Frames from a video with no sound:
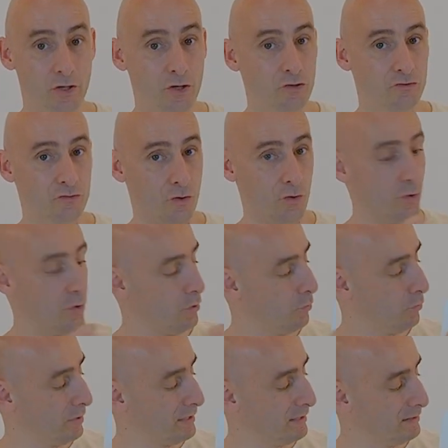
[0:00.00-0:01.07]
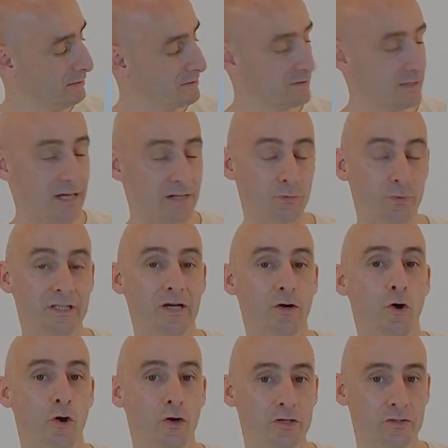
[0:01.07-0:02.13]
So we start with the
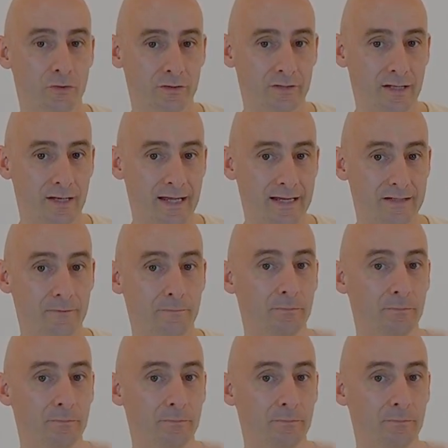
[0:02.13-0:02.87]
horizontal line.